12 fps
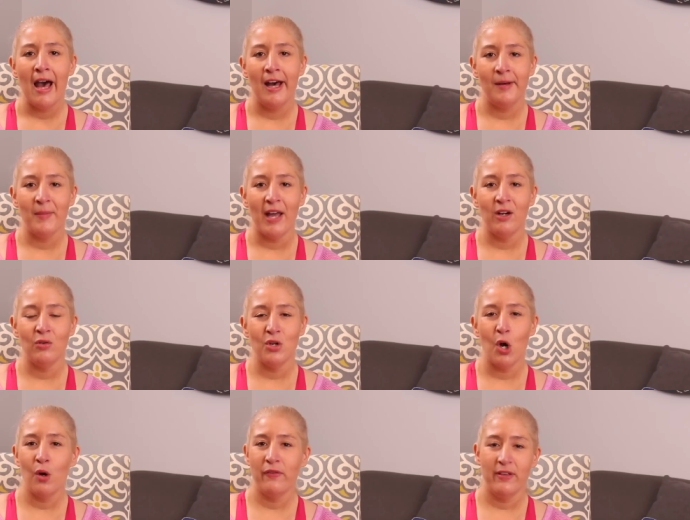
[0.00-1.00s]
Um, I don't
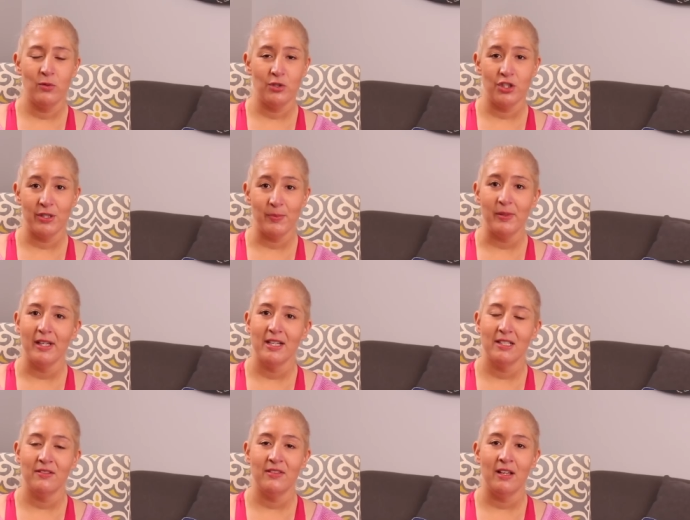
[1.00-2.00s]
know if it was just
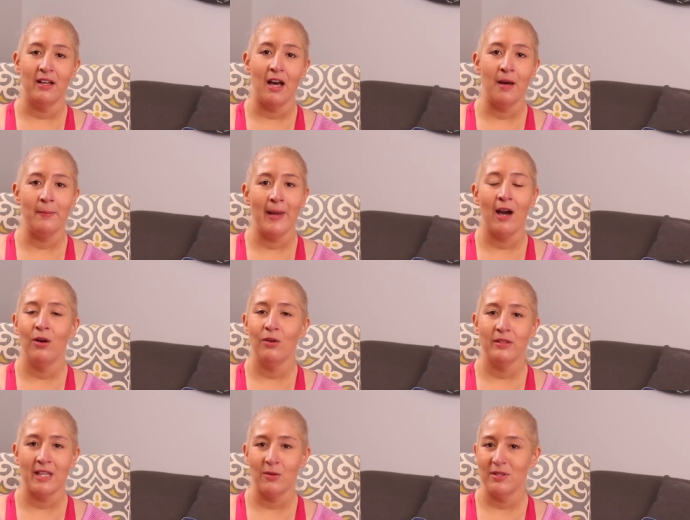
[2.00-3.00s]
because of the amount
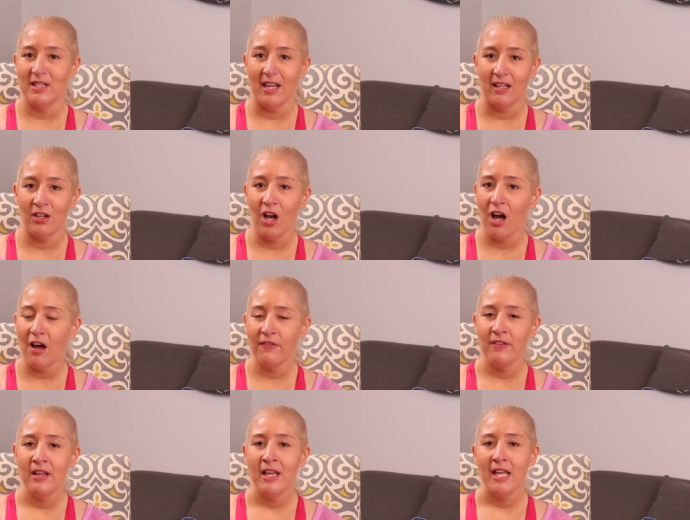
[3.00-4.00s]
that was taken
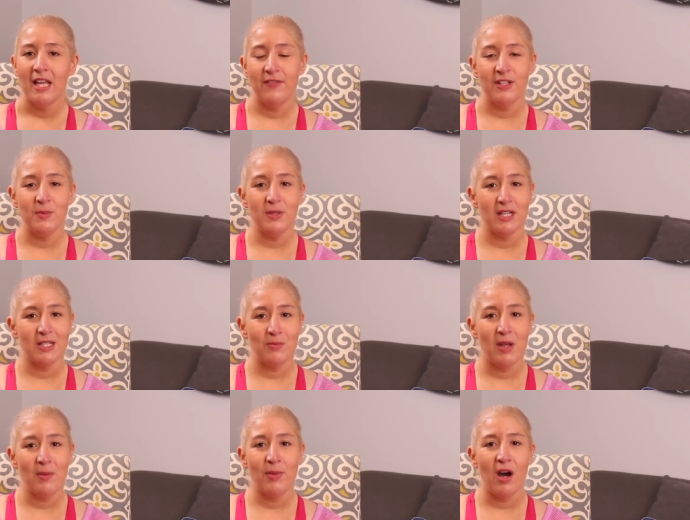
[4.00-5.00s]
off, if it's because
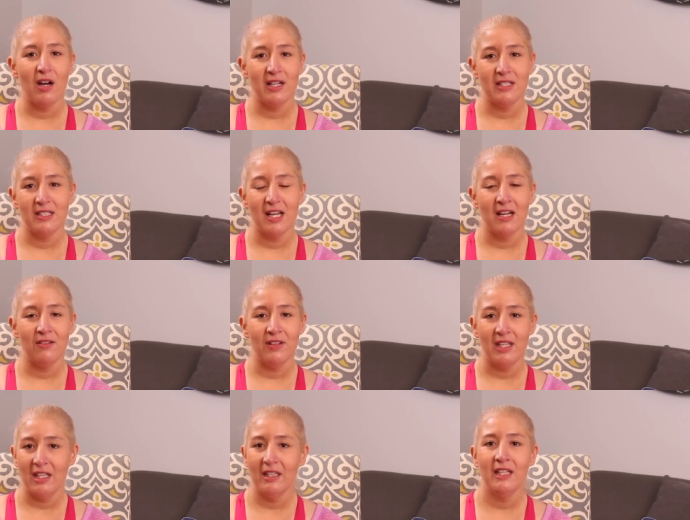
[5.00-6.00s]
my body is kind of
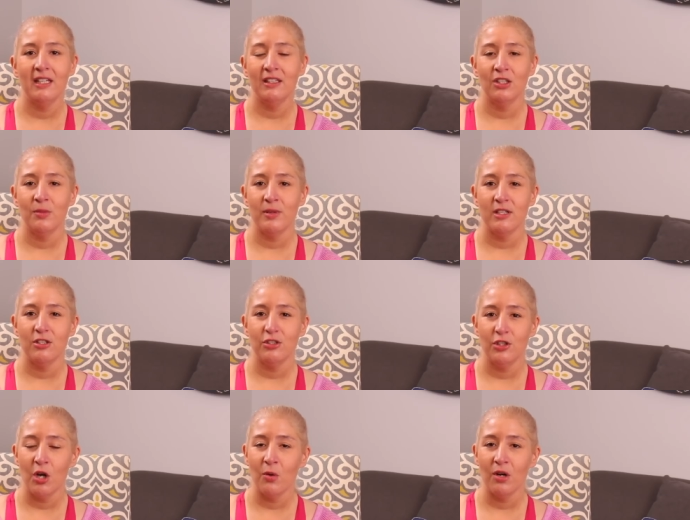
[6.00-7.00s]
healing a little bit
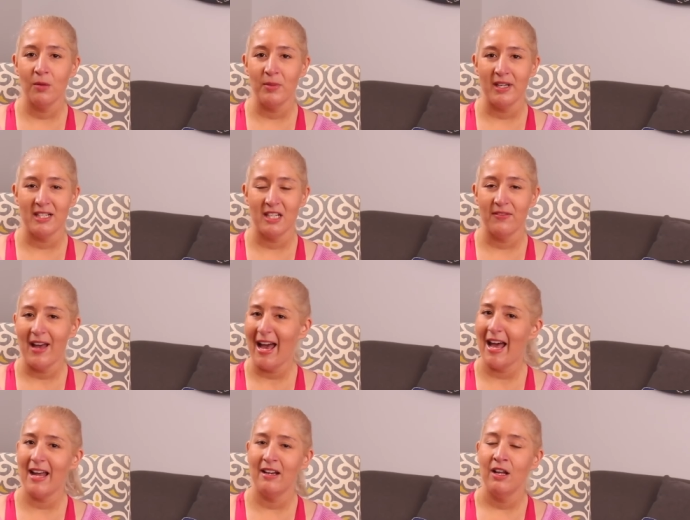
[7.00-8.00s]
slower because I've
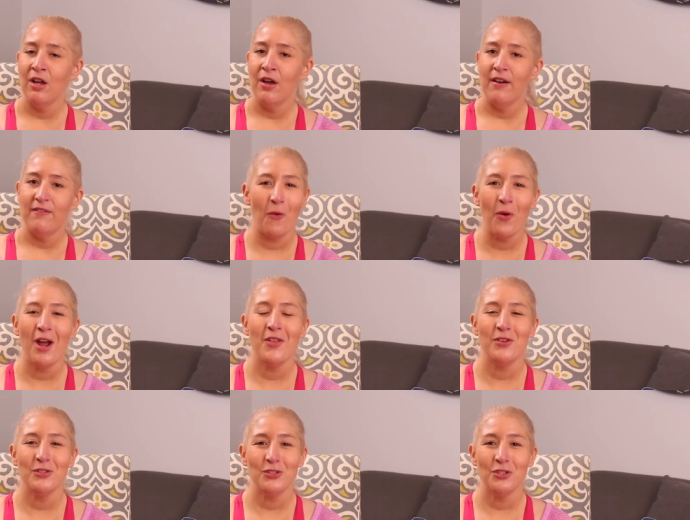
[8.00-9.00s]
had four
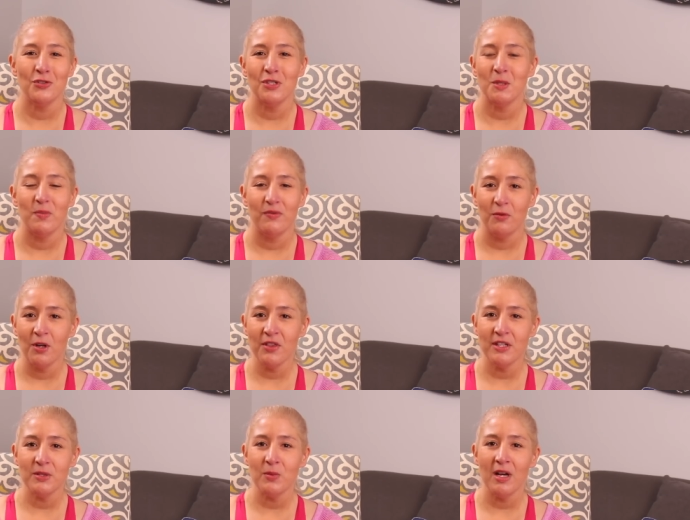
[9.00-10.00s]
other surgeries before
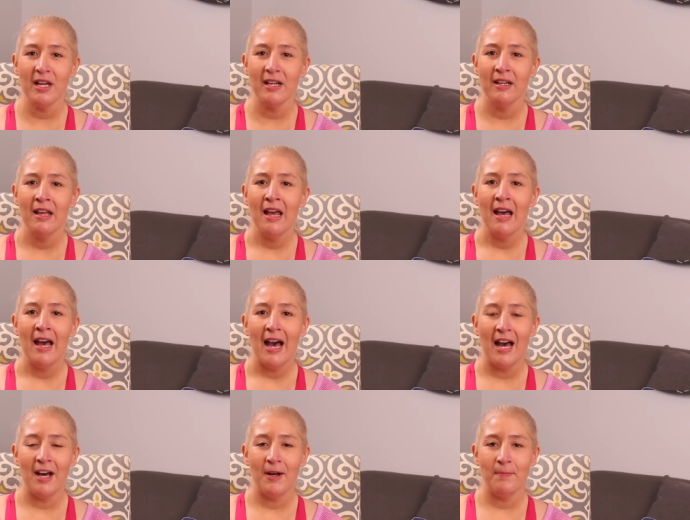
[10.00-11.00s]
this one.
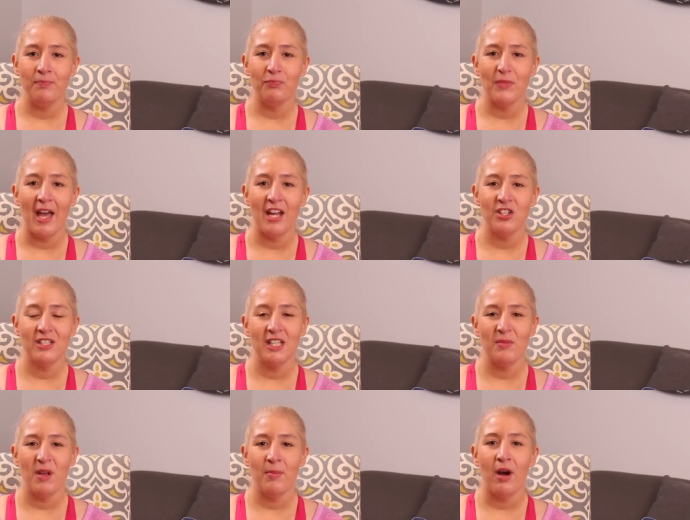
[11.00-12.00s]
Um, I just
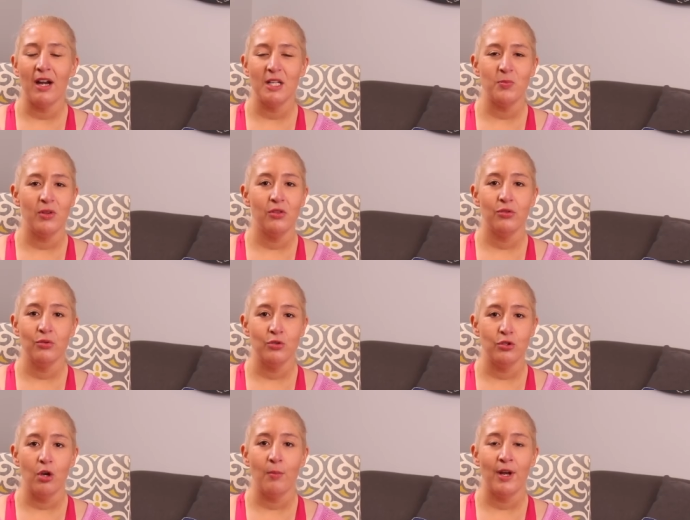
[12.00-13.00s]
think my body's been through
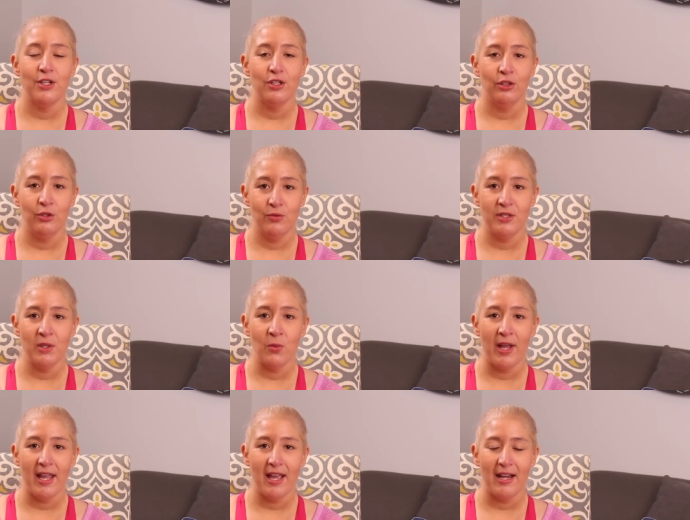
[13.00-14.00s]
so much losing
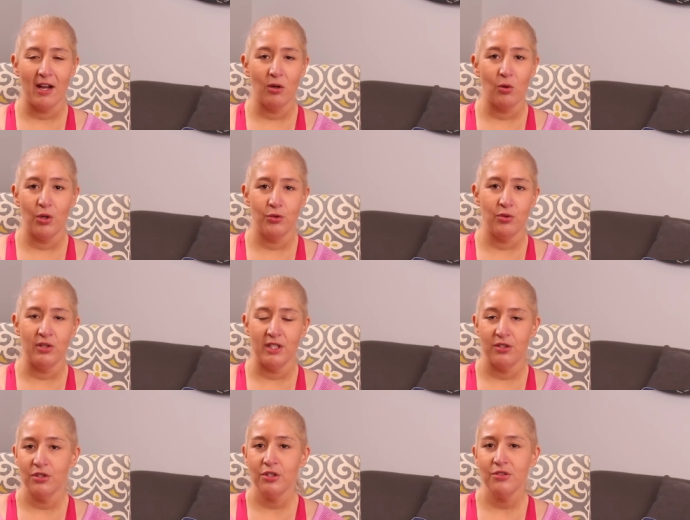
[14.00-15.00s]
weight and now going through these
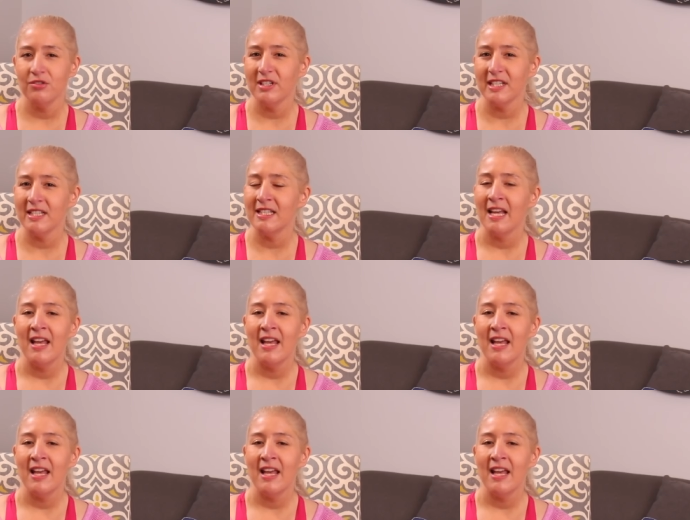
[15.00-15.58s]
surgeries